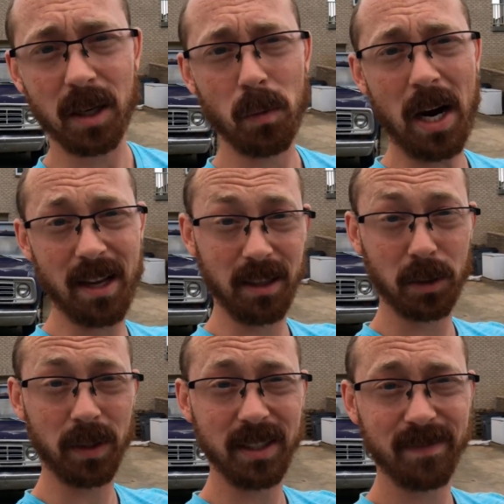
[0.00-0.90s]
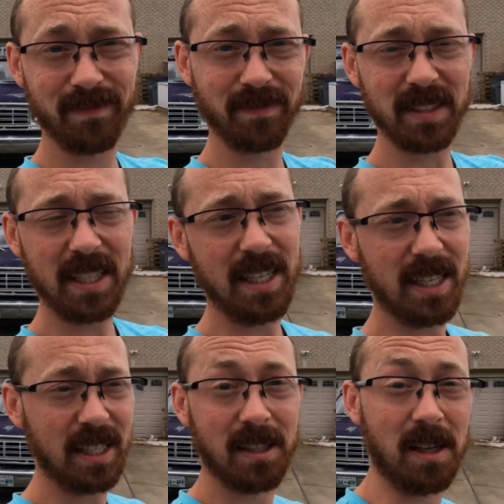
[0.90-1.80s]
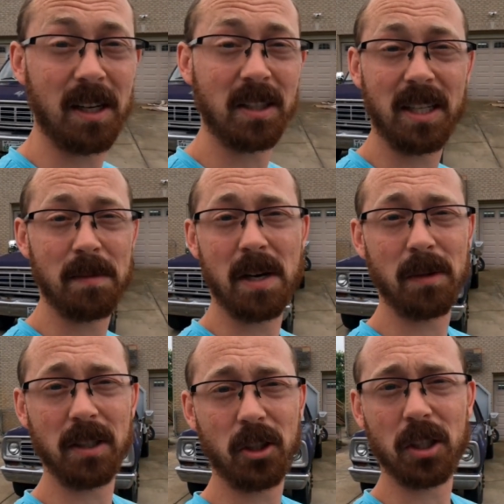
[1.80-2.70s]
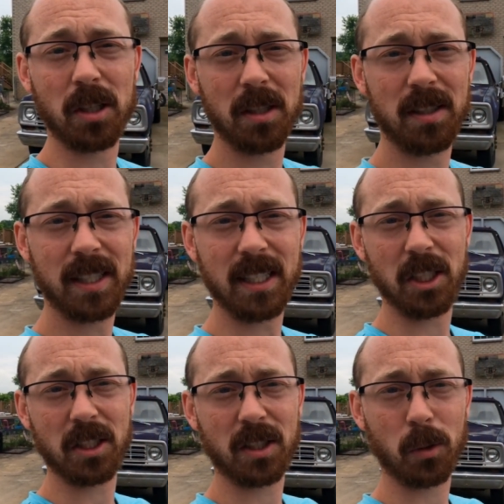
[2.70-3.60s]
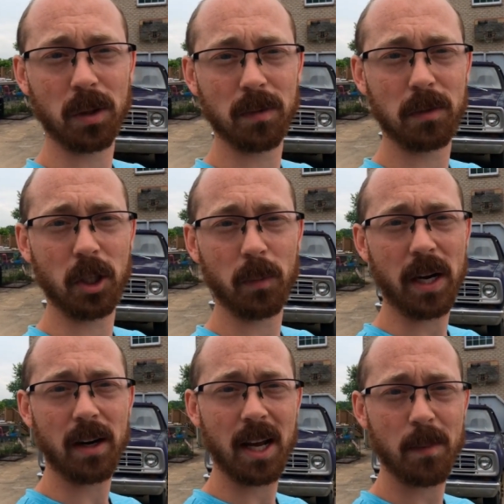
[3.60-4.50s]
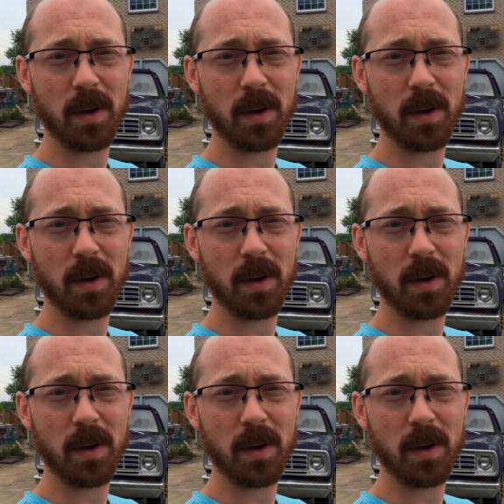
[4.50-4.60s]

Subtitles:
So why this one? Honestly, I'm not really sure. It just sort of jumped out